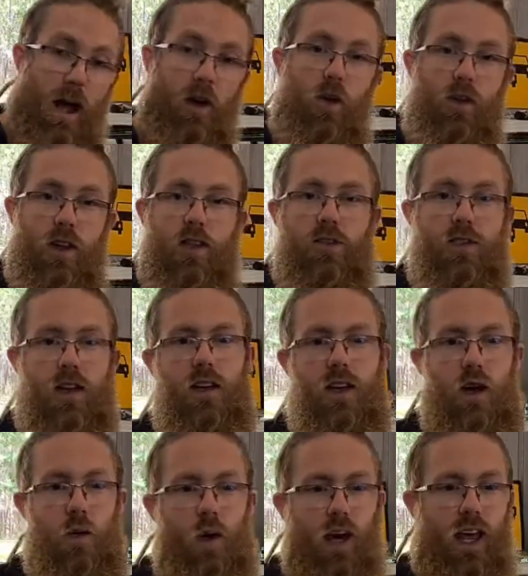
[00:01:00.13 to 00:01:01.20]
on this thing.
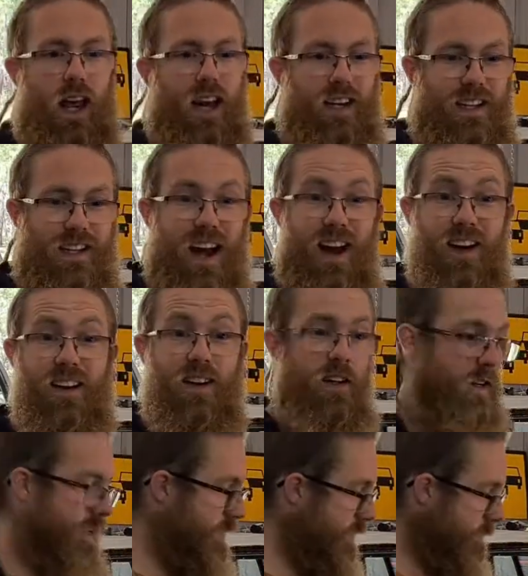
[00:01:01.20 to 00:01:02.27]
I want to get it done.
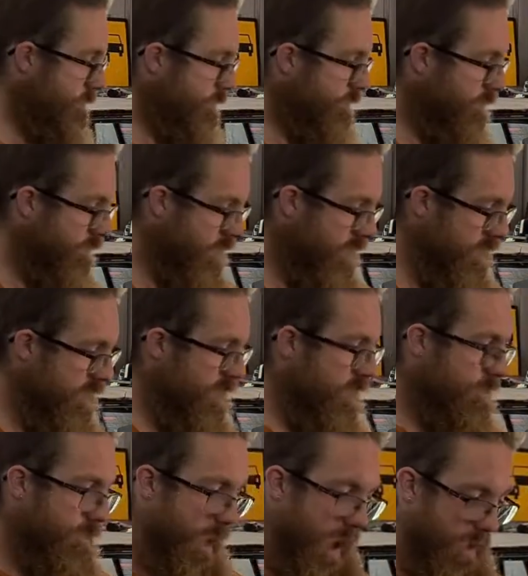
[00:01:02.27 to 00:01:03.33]

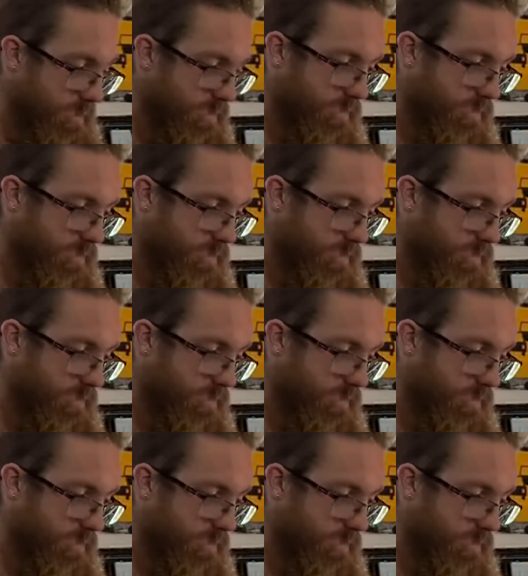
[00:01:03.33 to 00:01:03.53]
But